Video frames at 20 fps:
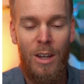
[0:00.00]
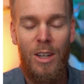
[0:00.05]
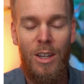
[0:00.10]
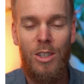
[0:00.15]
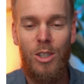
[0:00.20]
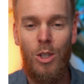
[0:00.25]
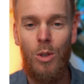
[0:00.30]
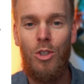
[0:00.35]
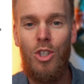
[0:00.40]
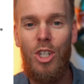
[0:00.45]

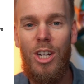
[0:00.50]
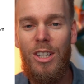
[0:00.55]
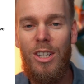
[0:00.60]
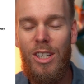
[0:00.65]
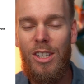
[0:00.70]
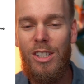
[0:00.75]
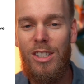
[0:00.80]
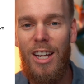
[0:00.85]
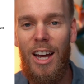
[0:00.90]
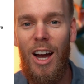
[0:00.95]
So
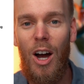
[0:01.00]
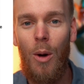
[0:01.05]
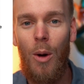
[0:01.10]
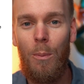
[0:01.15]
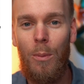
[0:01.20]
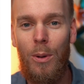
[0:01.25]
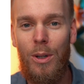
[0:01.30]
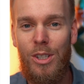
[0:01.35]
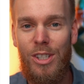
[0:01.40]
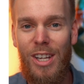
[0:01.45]
Jesus now
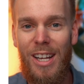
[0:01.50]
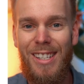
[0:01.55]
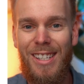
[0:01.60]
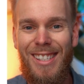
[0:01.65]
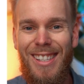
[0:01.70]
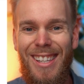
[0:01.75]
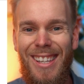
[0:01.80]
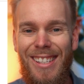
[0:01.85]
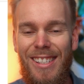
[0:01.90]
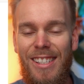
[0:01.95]
presents
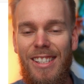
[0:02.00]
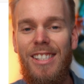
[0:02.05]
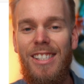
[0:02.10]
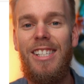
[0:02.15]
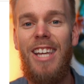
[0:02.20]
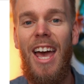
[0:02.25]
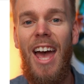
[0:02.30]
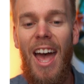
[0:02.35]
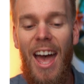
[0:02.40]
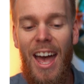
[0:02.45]
this
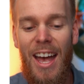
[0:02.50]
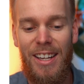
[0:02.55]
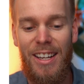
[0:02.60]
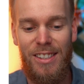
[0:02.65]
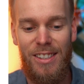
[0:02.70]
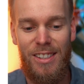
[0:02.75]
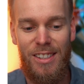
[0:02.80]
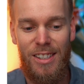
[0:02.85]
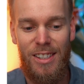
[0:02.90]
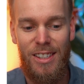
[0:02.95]

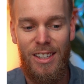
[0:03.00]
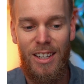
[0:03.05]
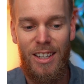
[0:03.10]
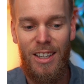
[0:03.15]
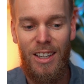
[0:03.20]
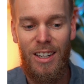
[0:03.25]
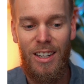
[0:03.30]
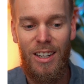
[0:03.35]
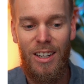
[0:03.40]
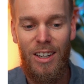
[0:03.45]
test
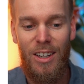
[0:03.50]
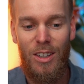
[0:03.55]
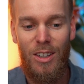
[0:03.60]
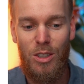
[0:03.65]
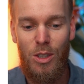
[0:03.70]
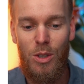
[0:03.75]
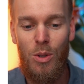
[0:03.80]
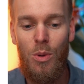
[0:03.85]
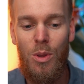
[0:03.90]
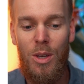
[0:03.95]

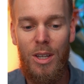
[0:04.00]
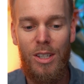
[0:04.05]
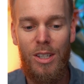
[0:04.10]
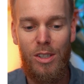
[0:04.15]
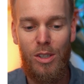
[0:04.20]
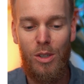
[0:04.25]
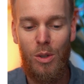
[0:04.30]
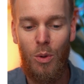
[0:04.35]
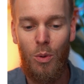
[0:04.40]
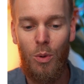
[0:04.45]
to
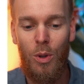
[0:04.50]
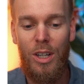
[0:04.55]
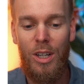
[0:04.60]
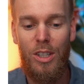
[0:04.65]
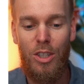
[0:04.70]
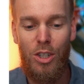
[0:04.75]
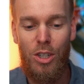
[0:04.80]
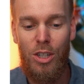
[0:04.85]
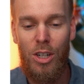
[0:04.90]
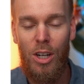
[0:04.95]
this
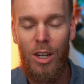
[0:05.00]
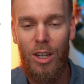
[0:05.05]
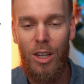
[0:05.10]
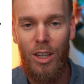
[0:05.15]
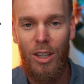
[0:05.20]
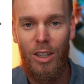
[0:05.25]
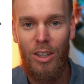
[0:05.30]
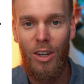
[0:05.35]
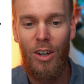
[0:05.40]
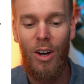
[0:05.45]
rich
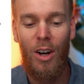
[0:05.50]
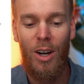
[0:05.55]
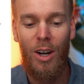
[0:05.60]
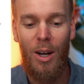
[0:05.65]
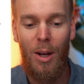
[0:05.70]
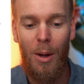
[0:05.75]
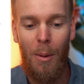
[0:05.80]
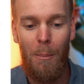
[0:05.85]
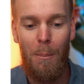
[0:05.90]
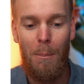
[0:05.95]

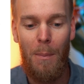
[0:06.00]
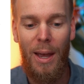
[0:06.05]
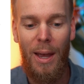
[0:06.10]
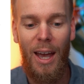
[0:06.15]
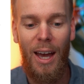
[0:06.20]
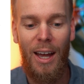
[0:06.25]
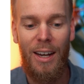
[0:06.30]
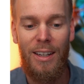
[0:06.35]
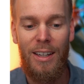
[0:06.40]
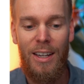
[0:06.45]
young
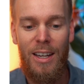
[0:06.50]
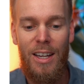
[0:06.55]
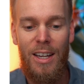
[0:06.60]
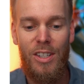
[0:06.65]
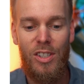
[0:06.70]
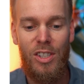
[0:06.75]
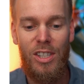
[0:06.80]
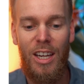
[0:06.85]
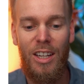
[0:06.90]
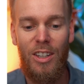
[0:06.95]
man,
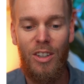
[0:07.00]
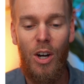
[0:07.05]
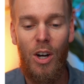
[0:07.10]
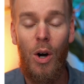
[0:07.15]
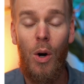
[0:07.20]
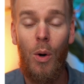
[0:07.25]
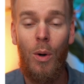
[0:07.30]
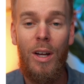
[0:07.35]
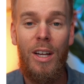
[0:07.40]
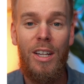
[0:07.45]
saying,
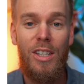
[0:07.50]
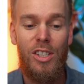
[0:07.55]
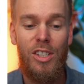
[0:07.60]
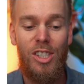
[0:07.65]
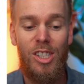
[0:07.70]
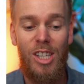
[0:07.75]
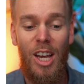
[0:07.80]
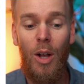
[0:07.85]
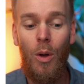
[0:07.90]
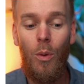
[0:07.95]
"Go,
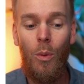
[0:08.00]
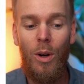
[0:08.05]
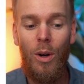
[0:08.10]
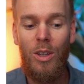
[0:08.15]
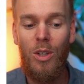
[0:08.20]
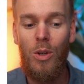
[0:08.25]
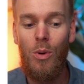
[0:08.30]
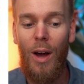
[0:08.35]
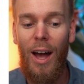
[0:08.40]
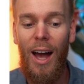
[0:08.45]
sell
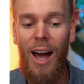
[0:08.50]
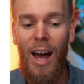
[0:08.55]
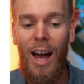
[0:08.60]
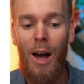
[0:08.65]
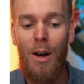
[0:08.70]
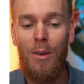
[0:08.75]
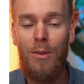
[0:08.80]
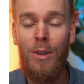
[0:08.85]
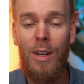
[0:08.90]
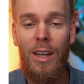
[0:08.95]
what you
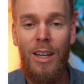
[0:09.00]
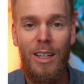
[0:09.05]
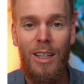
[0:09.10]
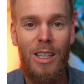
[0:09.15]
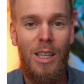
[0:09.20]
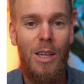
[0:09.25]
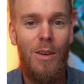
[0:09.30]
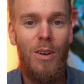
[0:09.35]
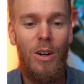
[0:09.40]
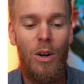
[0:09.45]
have,
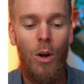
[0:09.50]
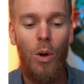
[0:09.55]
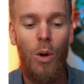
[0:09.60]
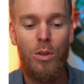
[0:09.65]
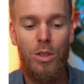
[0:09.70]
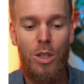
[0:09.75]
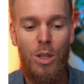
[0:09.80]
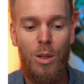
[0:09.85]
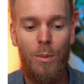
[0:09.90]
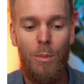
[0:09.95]
give it all
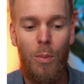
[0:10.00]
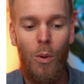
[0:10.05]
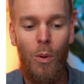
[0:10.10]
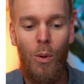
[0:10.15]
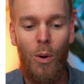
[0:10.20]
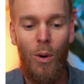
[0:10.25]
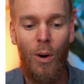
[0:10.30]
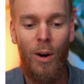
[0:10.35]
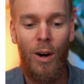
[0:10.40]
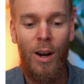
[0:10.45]
to the
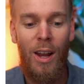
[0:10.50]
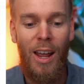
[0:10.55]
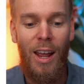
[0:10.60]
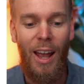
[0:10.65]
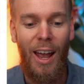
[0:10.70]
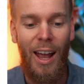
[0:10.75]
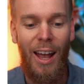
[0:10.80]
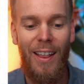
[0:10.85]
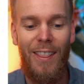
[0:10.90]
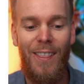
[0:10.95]
poor,
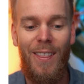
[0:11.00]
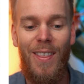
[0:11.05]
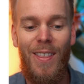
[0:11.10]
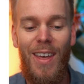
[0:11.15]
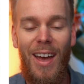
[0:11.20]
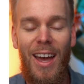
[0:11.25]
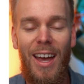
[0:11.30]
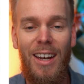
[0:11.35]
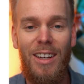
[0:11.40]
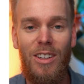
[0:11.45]
and
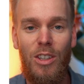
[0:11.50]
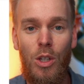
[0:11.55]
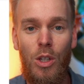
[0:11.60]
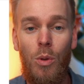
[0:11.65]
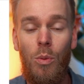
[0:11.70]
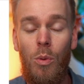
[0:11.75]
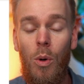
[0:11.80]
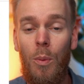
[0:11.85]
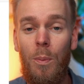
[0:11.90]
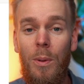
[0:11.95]
then
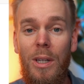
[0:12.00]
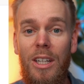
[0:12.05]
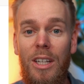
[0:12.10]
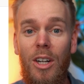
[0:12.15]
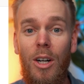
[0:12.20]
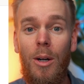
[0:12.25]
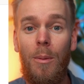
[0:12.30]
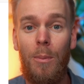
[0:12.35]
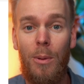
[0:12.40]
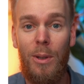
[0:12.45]
you will be
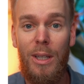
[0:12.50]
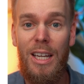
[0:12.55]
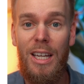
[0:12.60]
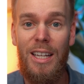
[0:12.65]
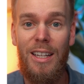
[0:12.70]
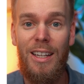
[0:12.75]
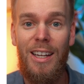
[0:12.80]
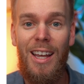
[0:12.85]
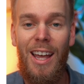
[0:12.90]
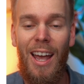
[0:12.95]

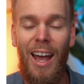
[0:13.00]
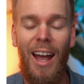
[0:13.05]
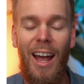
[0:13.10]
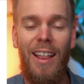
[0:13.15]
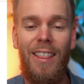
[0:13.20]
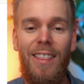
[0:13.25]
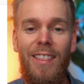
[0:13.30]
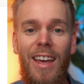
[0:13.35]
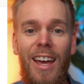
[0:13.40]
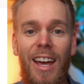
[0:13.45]
complete.
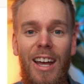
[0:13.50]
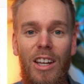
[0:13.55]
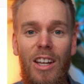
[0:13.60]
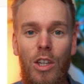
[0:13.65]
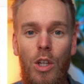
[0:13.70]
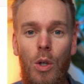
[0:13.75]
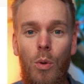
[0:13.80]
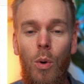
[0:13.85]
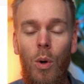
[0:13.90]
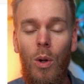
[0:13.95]
And then
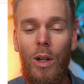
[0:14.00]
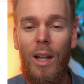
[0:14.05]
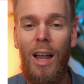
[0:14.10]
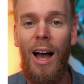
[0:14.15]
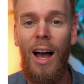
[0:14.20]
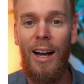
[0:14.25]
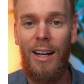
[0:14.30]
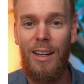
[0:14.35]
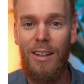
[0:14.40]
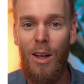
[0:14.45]
you will
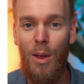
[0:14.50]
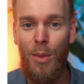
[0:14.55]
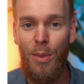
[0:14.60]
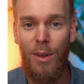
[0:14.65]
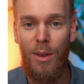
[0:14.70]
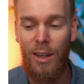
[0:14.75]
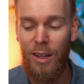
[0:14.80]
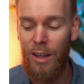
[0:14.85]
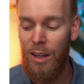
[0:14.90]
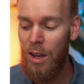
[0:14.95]
lack
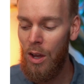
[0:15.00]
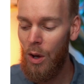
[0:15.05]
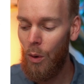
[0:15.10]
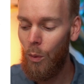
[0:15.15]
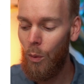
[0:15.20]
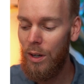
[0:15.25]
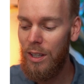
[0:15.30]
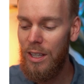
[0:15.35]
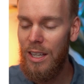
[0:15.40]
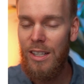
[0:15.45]
nothing."
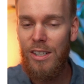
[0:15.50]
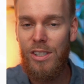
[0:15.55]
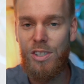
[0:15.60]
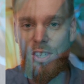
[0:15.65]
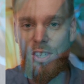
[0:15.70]
What he's